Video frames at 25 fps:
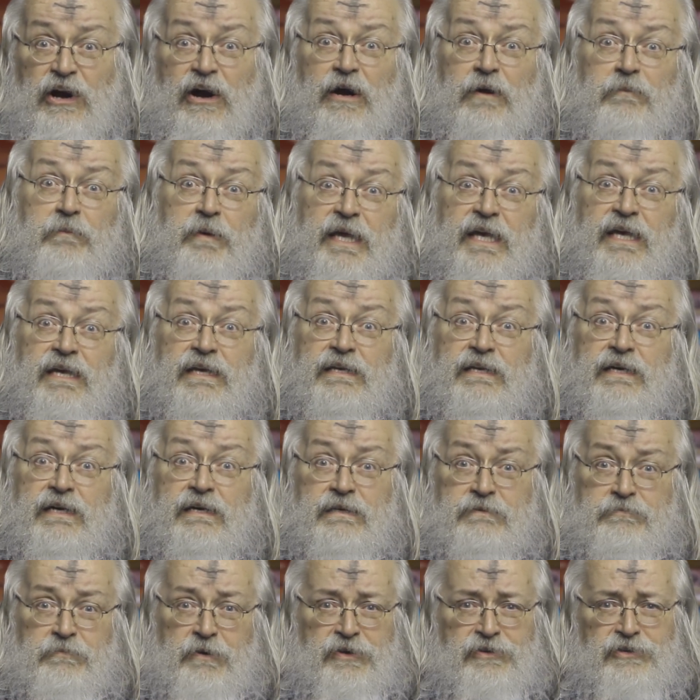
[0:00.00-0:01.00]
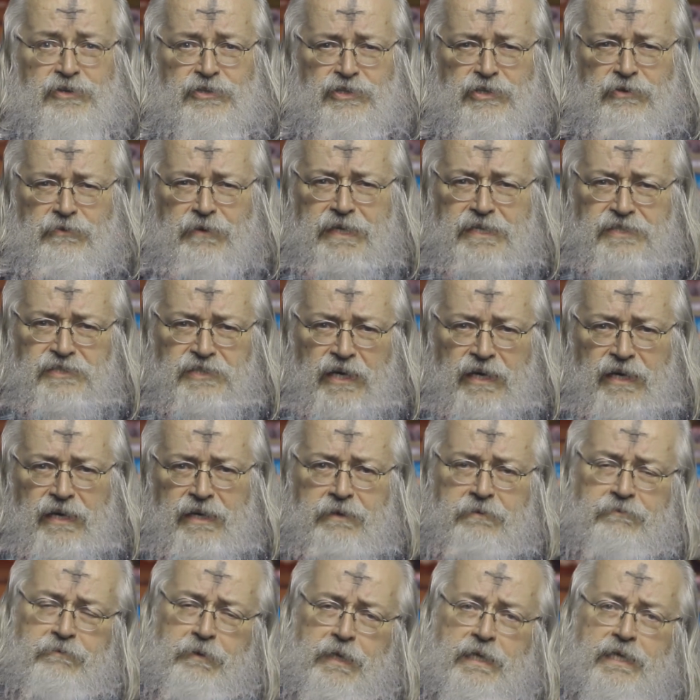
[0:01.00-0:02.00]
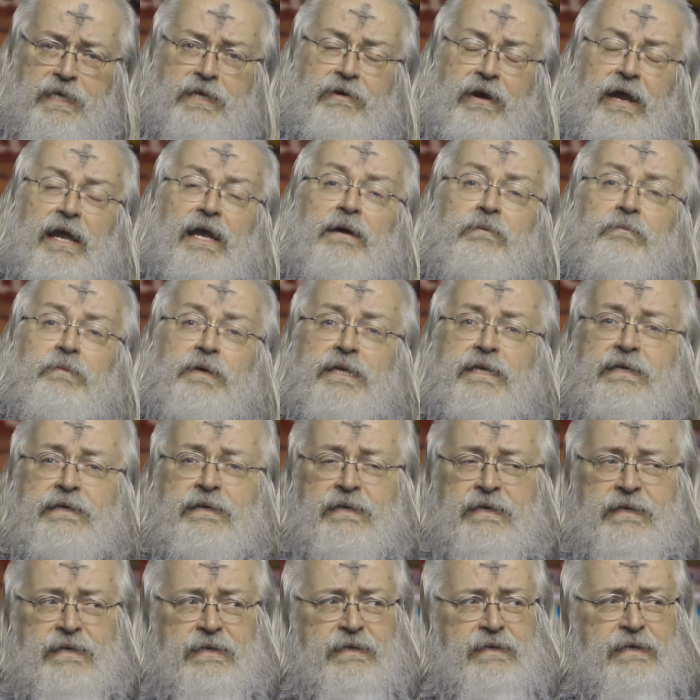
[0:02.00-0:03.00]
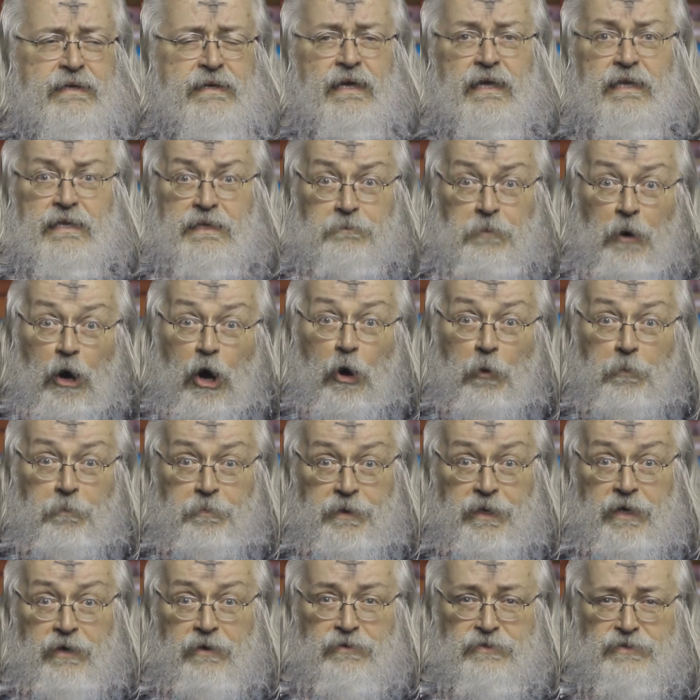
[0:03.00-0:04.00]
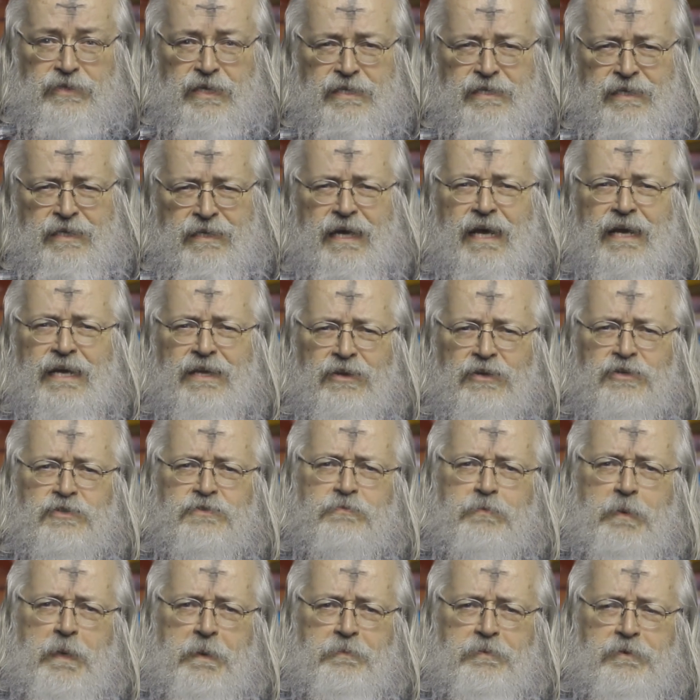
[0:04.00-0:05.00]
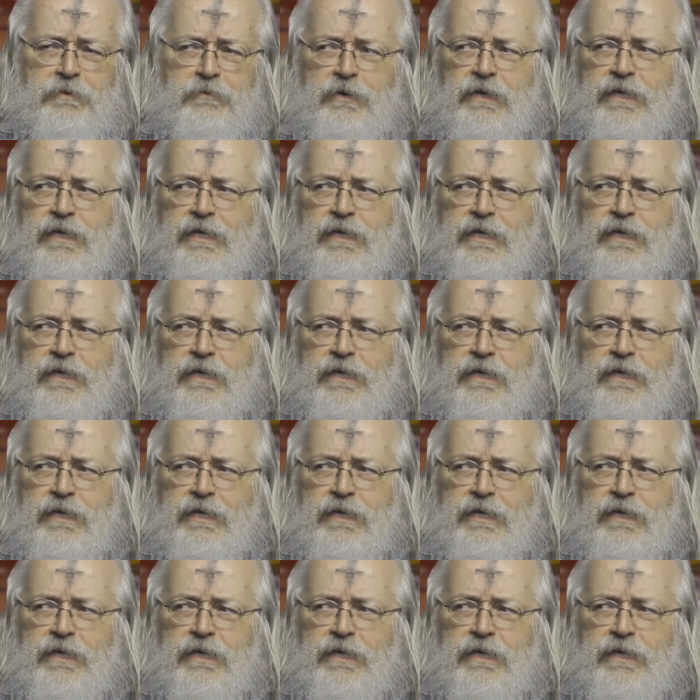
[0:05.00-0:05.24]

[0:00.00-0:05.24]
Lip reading: Army, and Mother Teresa, and Billy Graham, and the Pope, kind of those people.